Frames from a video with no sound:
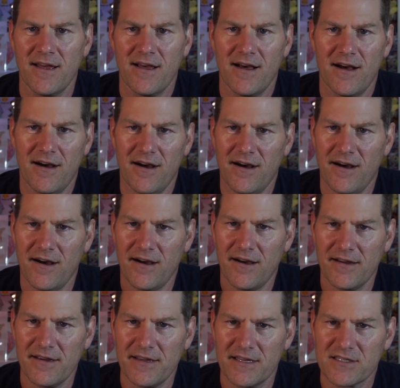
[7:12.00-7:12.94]

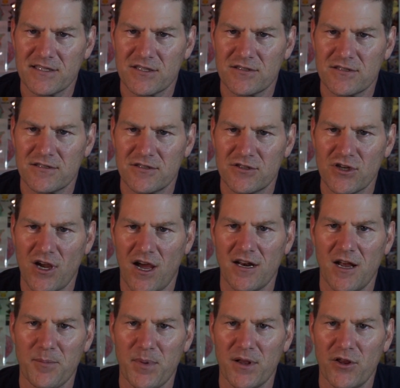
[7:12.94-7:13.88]
It's shot
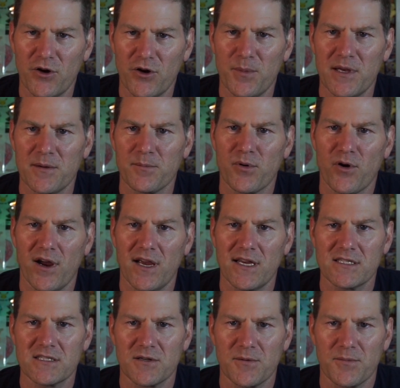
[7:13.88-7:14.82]
up a little bit in
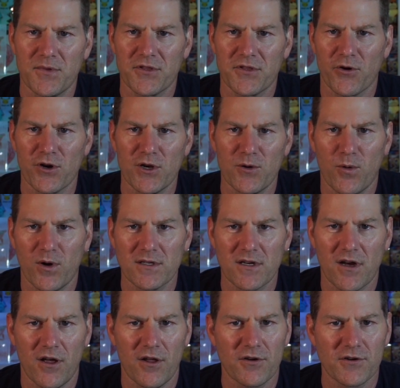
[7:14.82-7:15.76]
price to
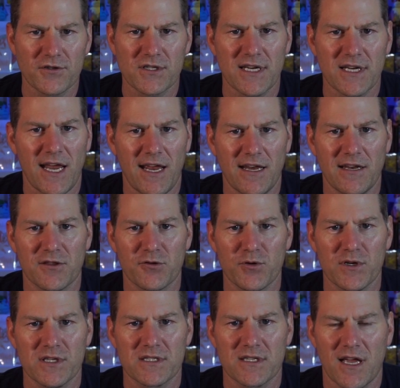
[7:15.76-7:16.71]

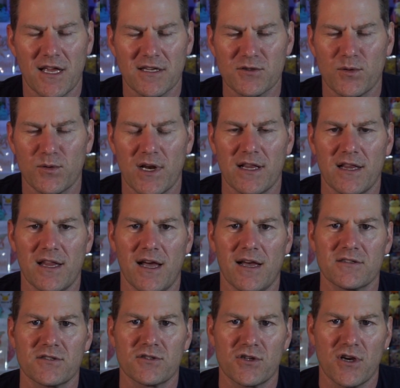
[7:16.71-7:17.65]
$31.83 when I
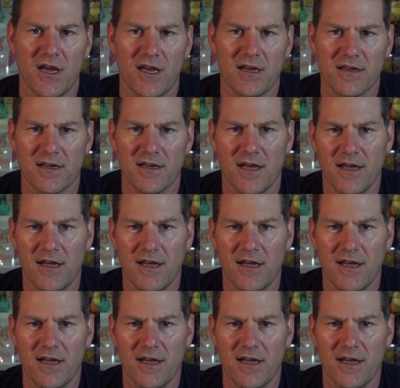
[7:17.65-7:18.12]
last checked.